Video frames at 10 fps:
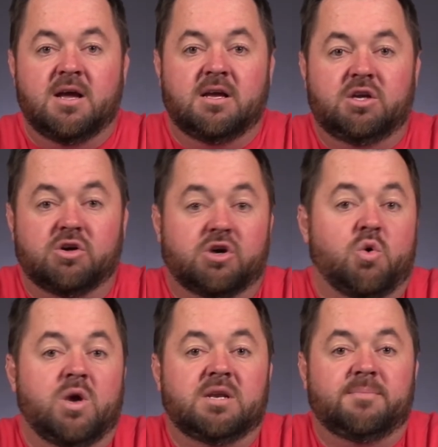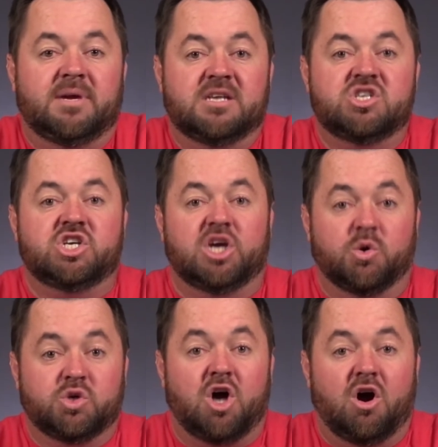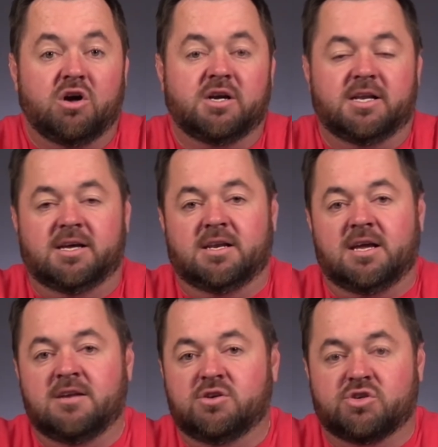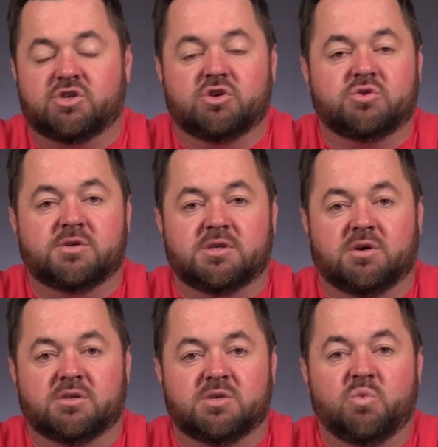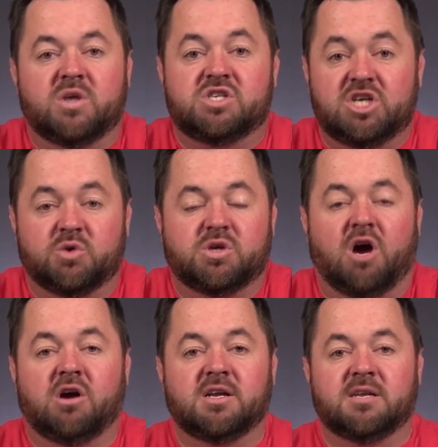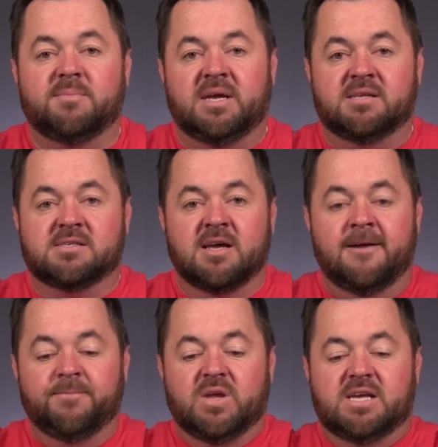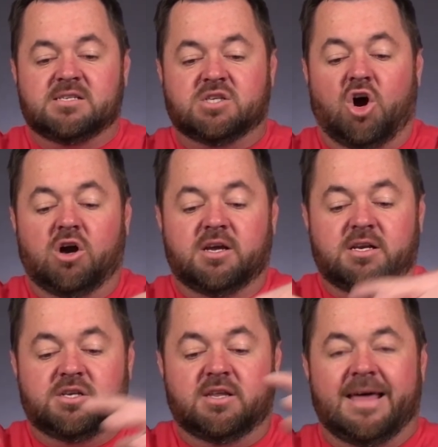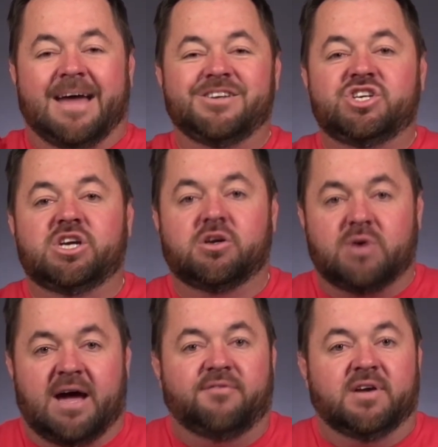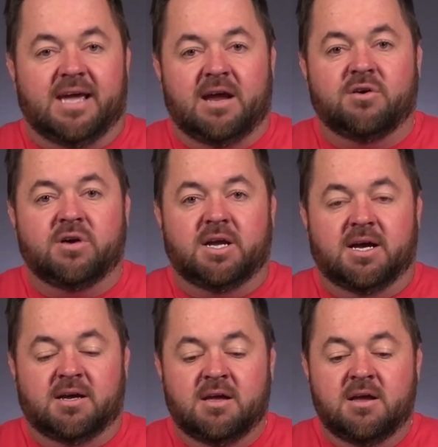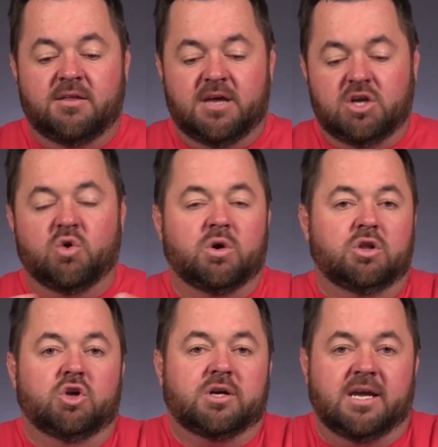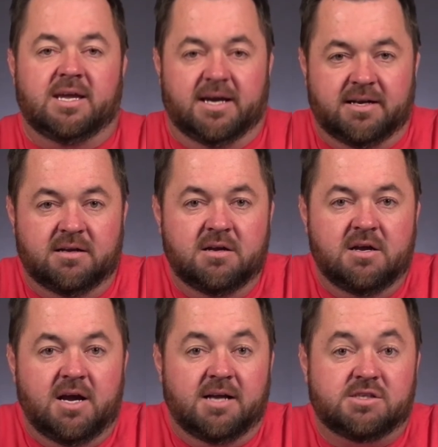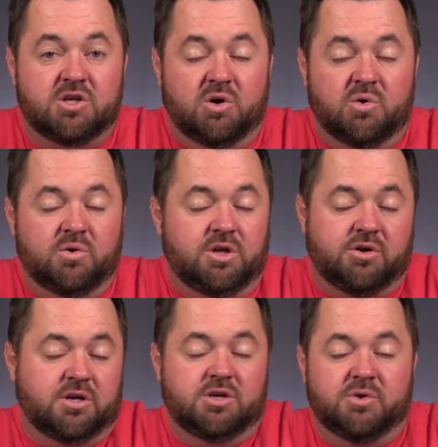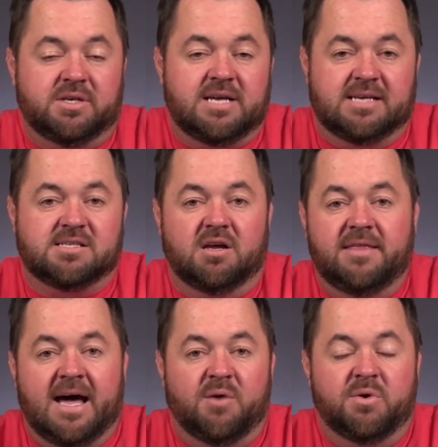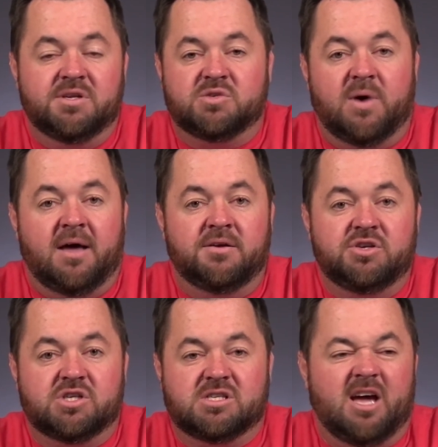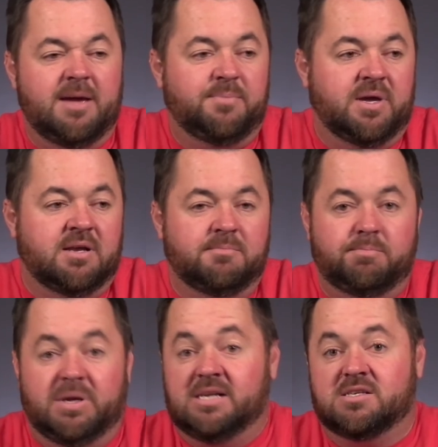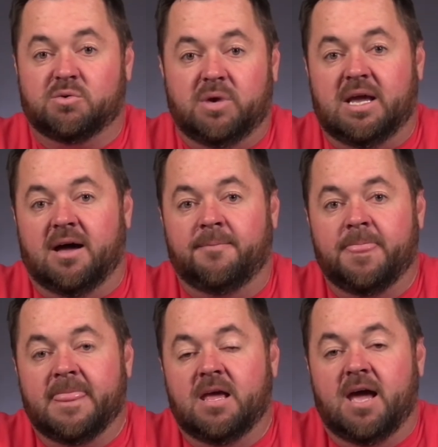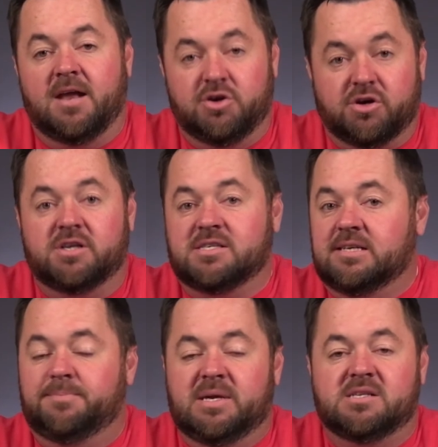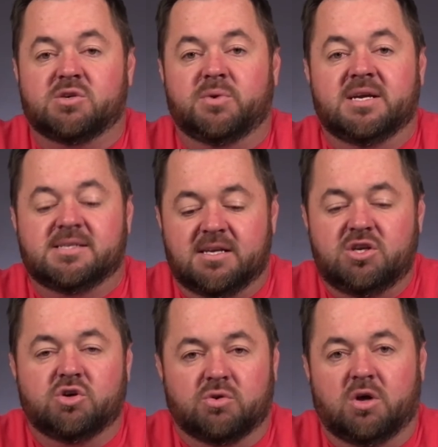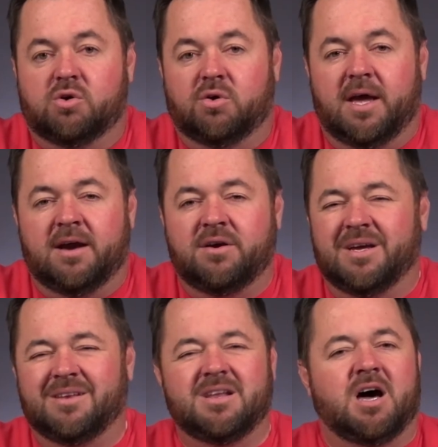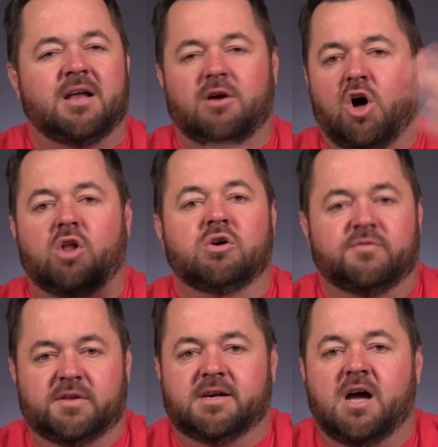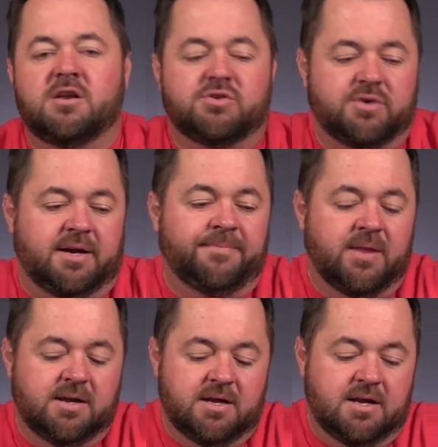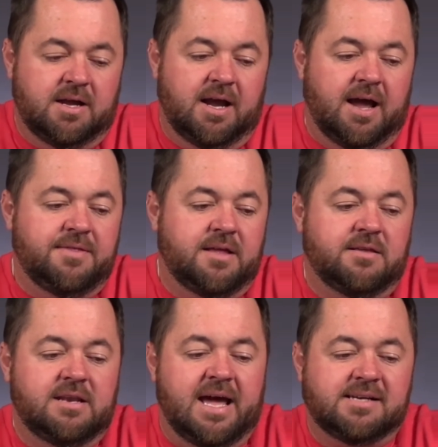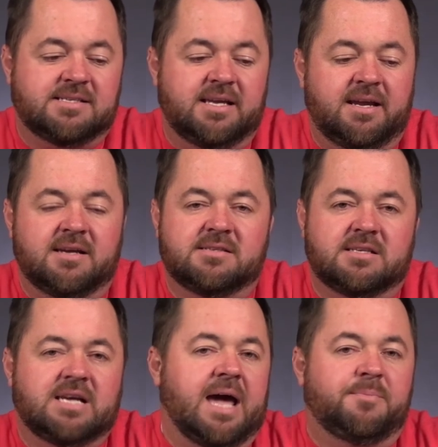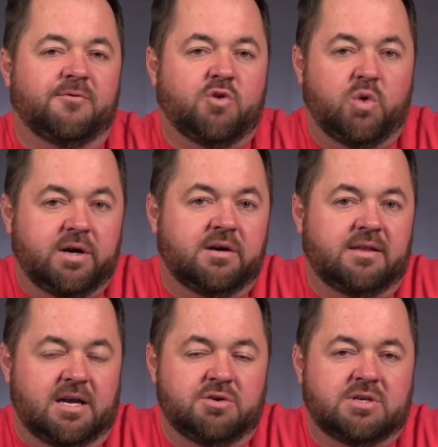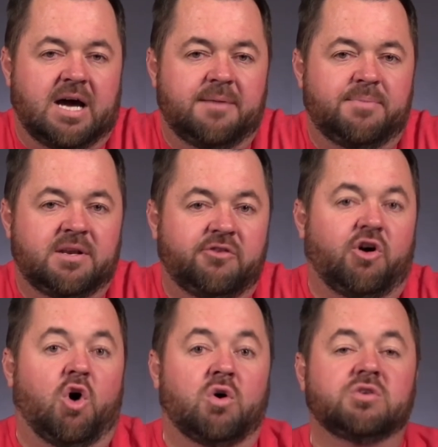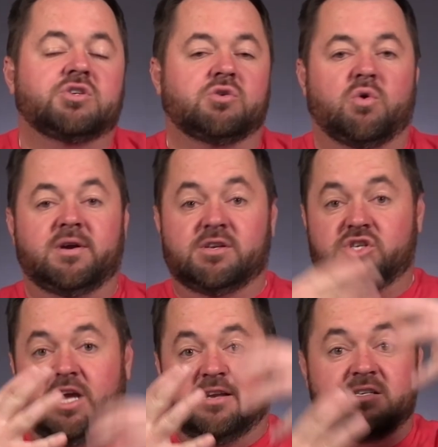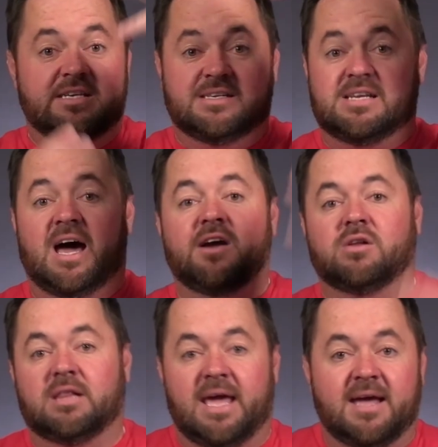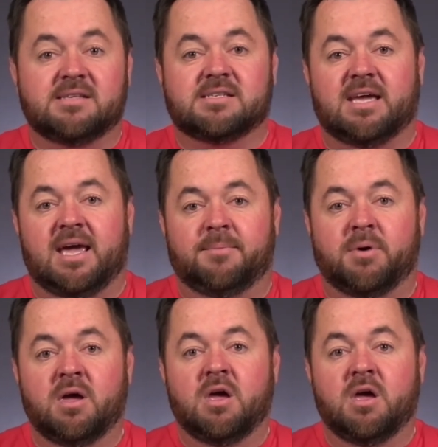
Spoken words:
you're going to be geo-targeted in your search results. And what geo-targeted means is targeted to that geographic area that you're looking in. And so you can do a test on that one as well and just type in pizzeria. And you're going to see pizzerias in your local area, not all over the country. And then the next thing is the type of query that you type in is also going to change the entire landscape